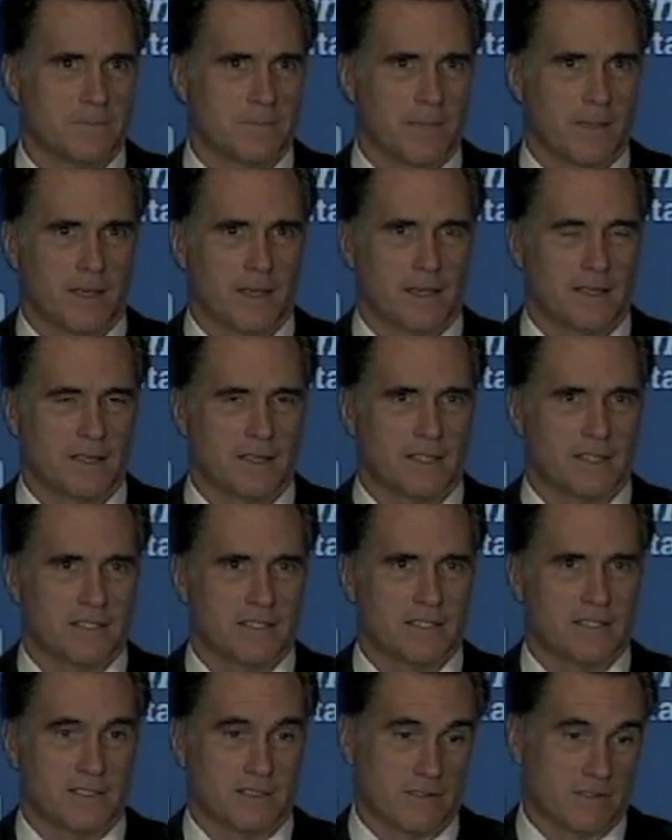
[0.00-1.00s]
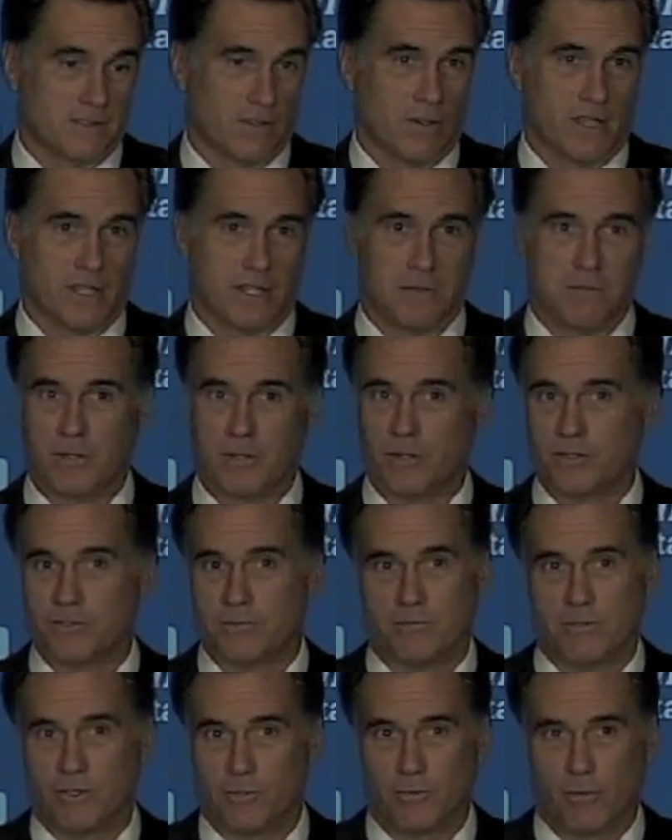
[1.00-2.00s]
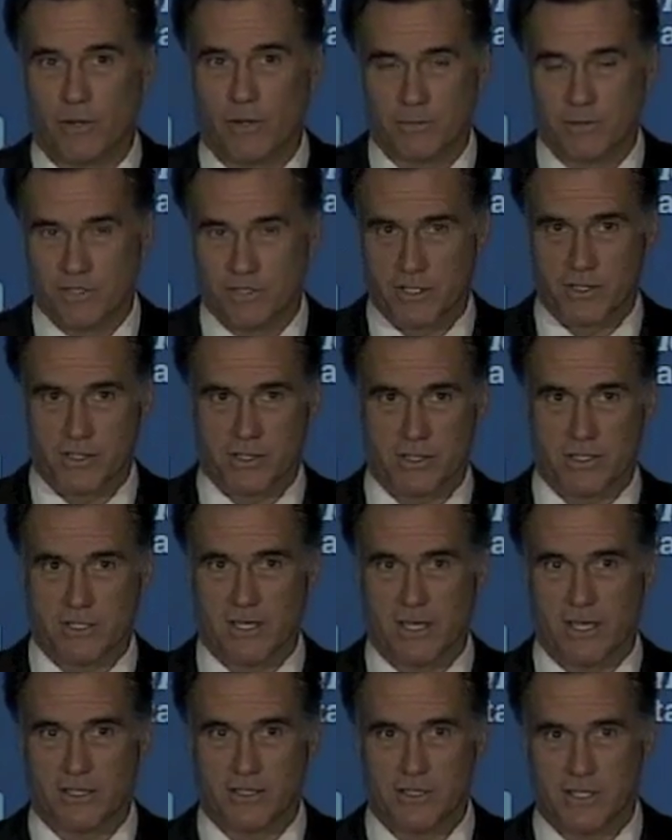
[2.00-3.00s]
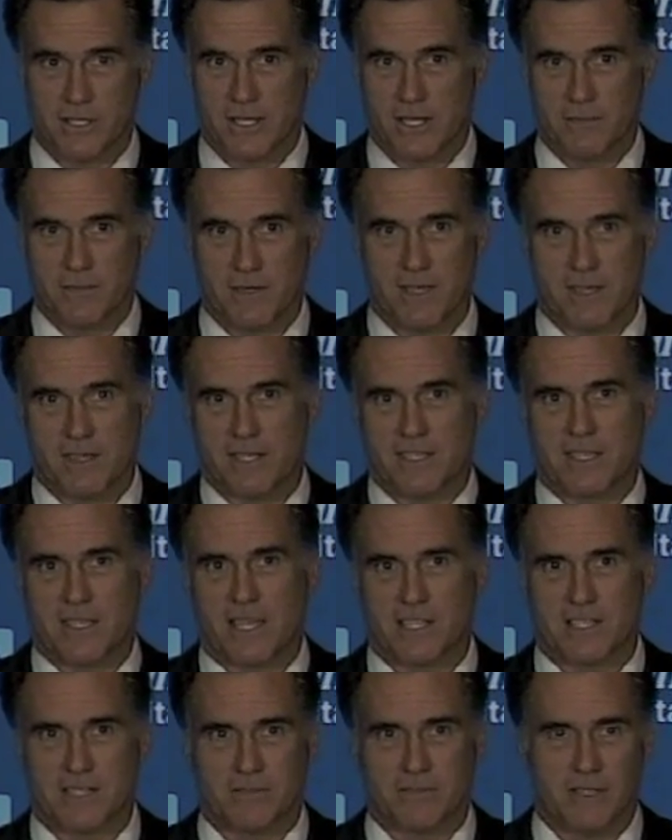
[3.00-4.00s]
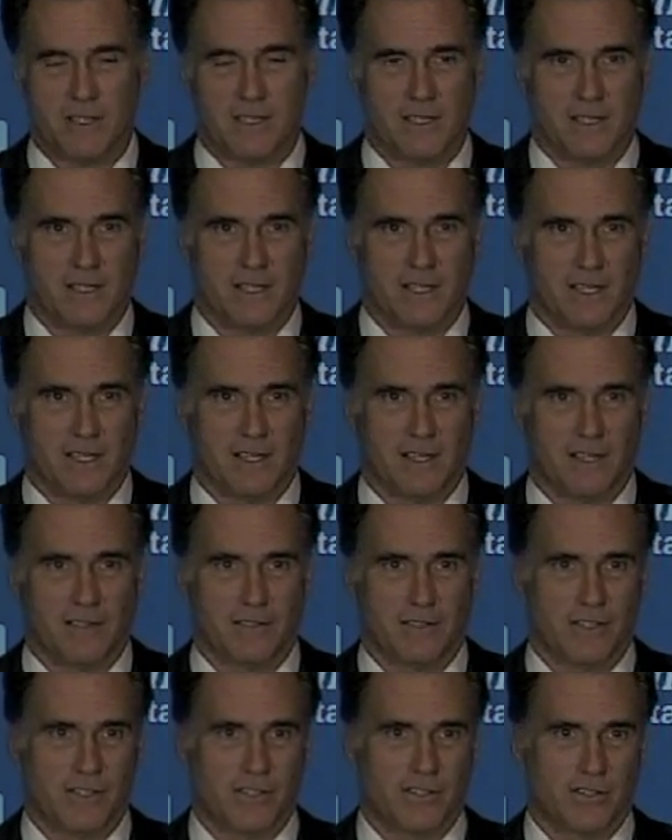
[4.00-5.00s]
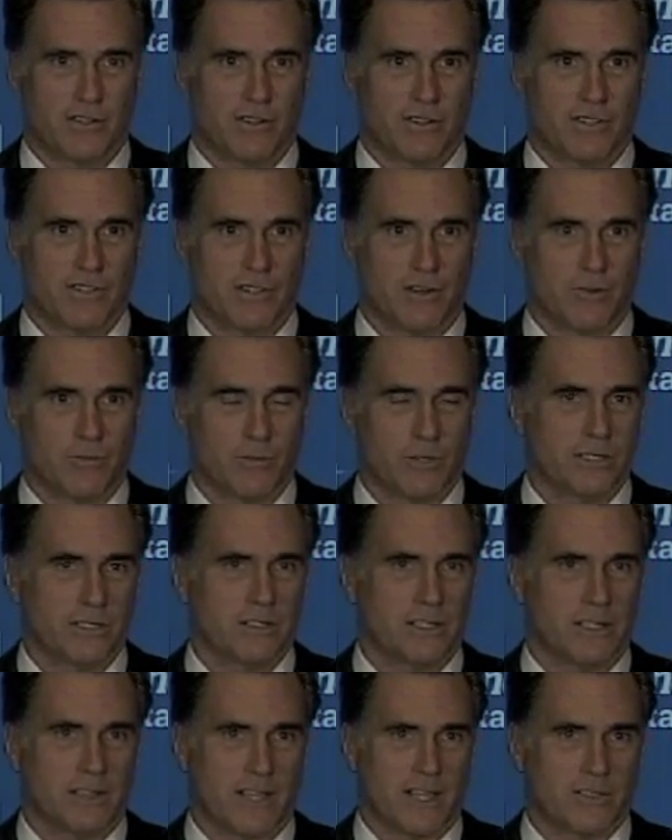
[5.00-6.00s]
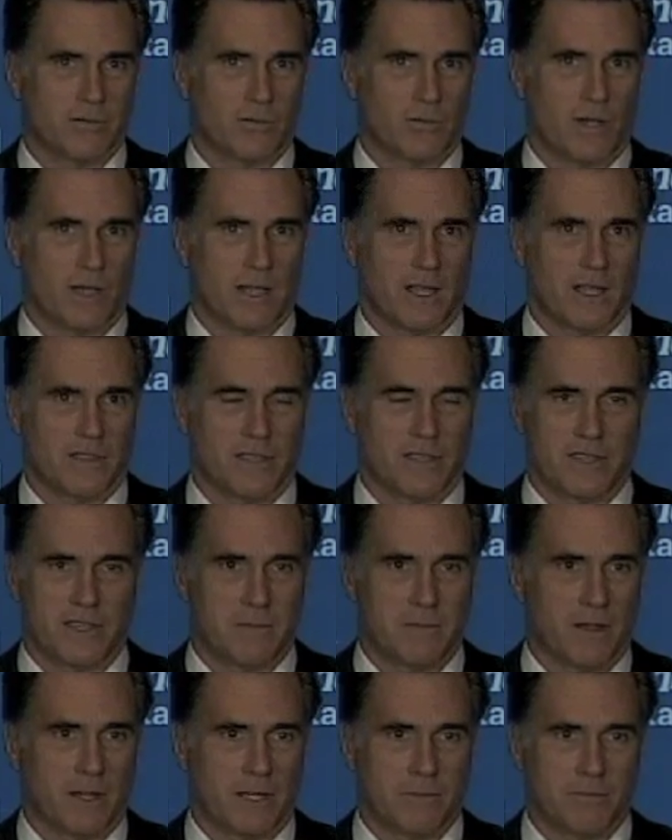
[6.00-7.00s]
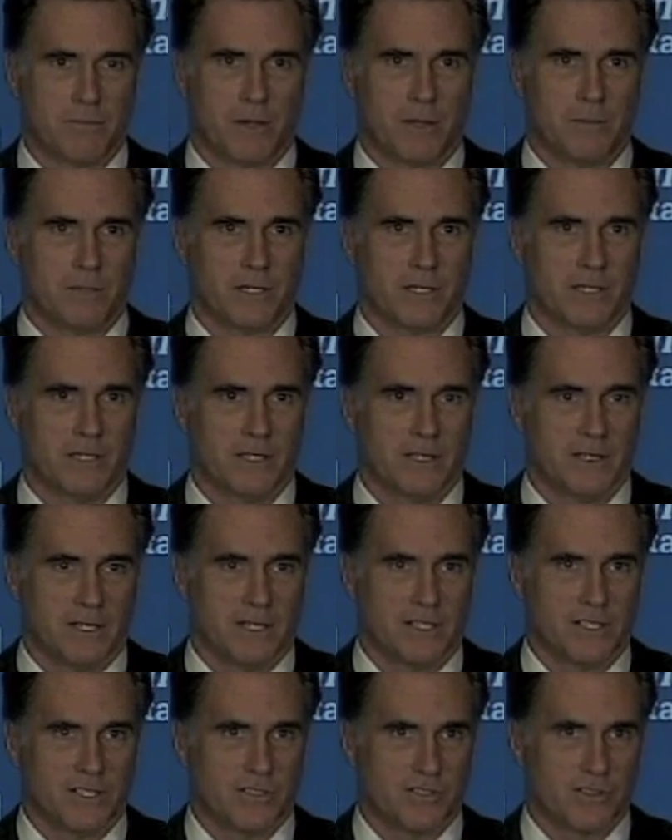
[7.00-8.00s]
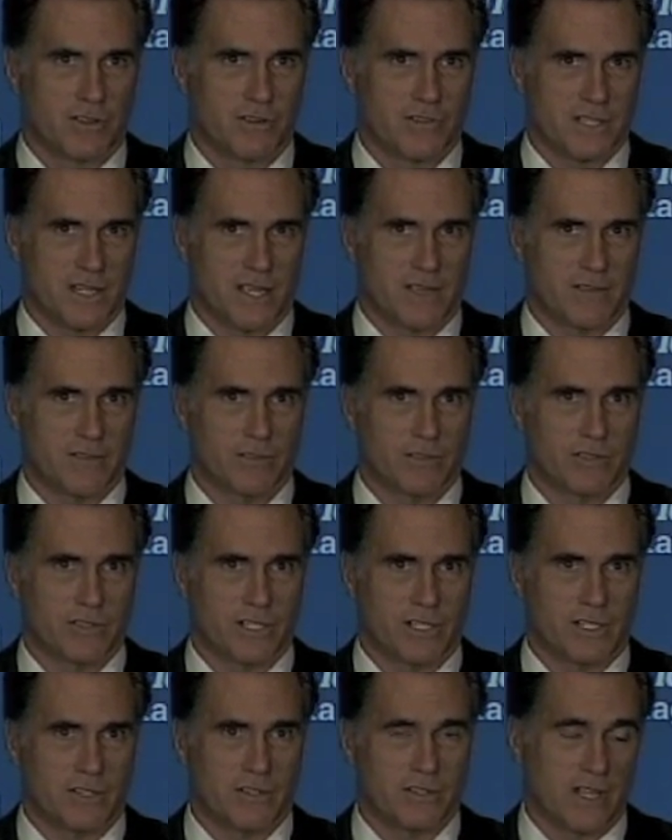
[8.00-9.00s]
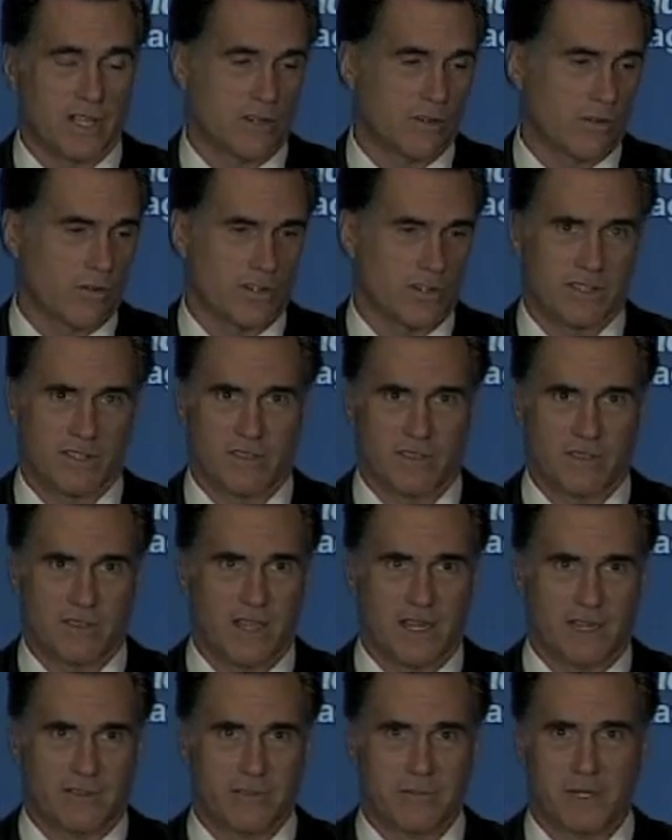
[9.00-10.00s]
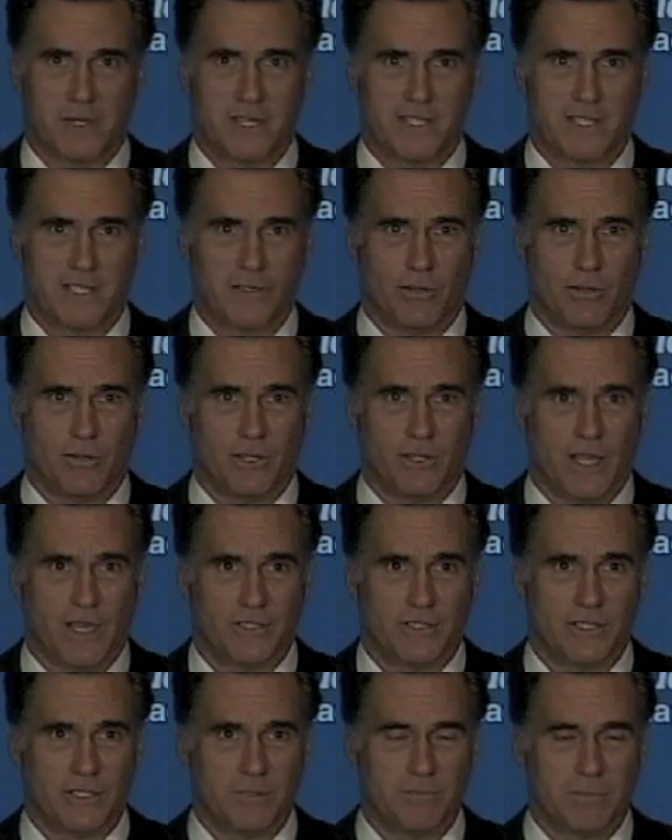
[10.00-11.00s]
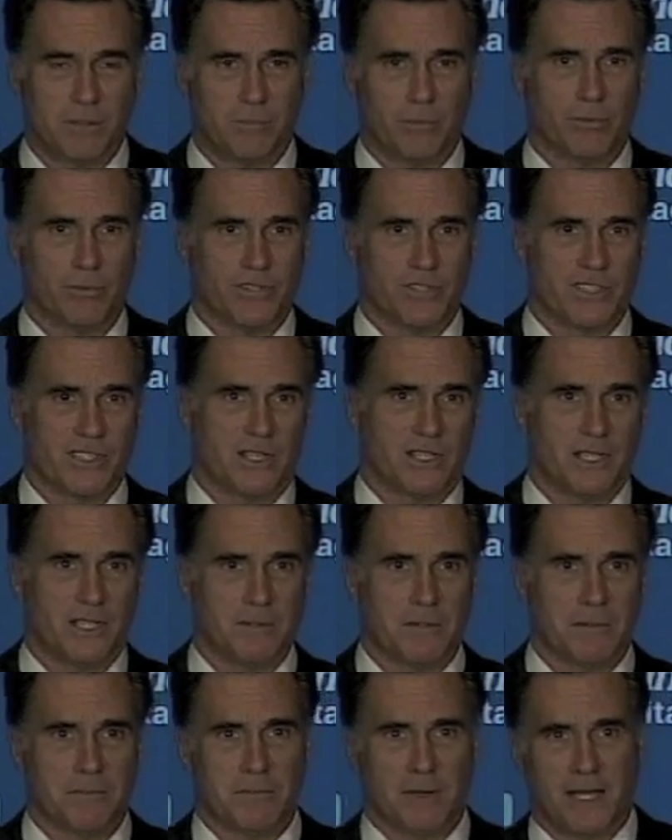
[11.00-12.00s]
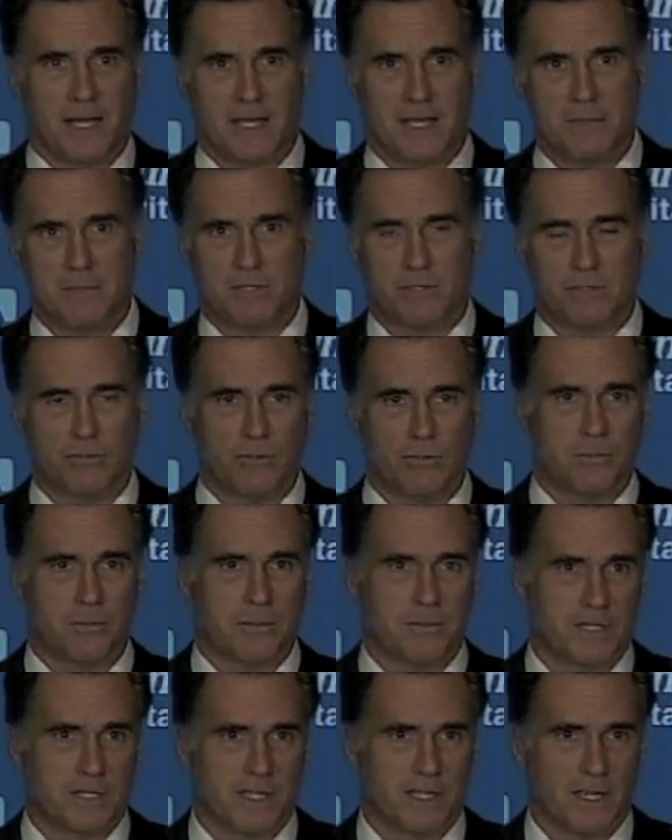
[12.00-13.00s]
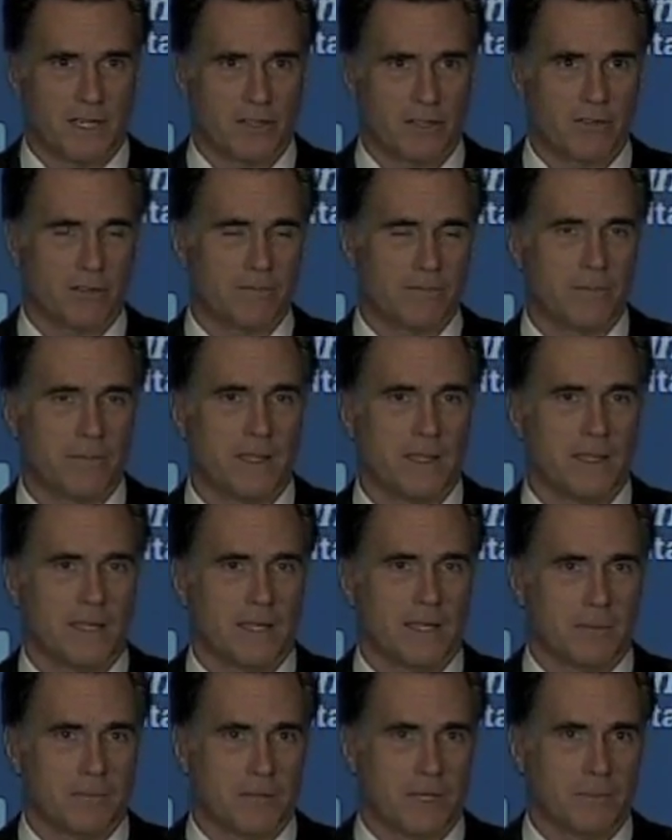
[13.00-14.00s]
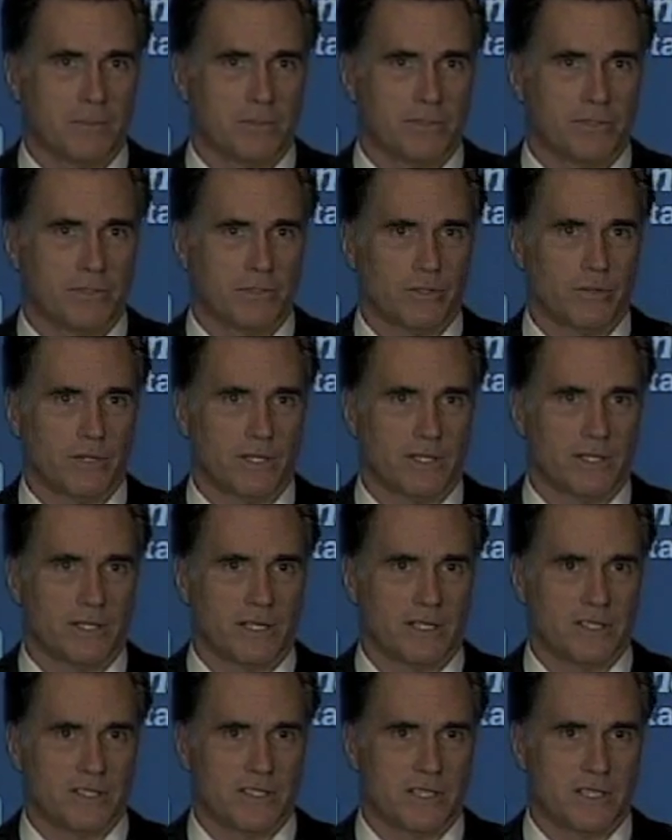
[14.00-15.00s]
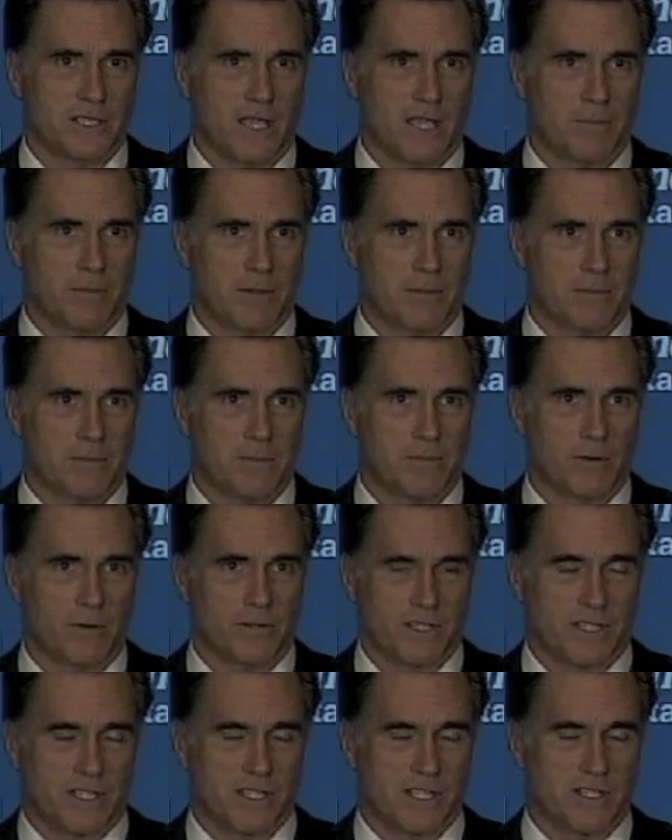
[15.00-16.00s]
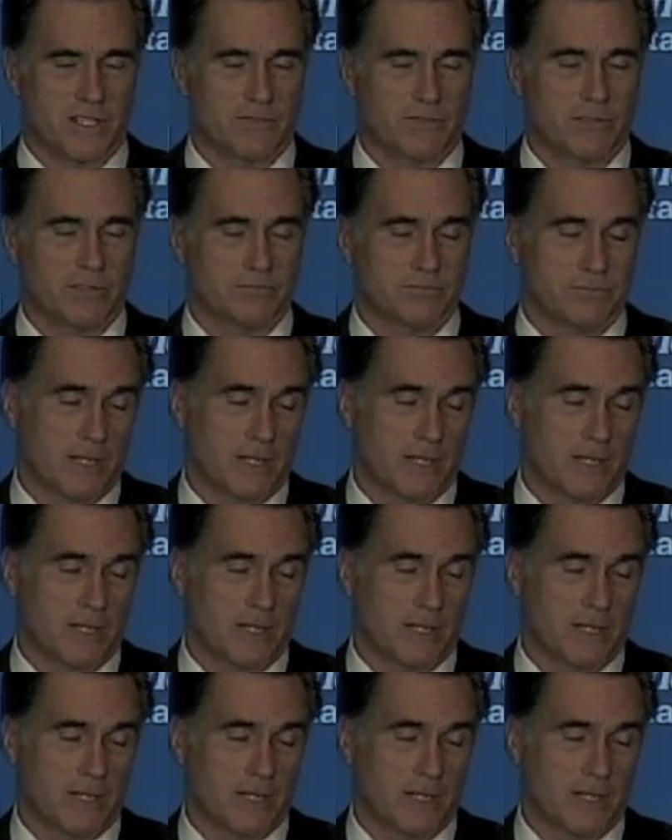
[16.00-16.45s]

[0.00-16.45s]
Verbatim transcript: uh, that's in a majority position at GM. these kinds of, uh, of concerns are real, and that's why I think the American public uh, deserves to have those shares. And of course, not everybody's going to hold on to them. People will sell them and buy them and group them together and, and be able to uh, see the company be more successful.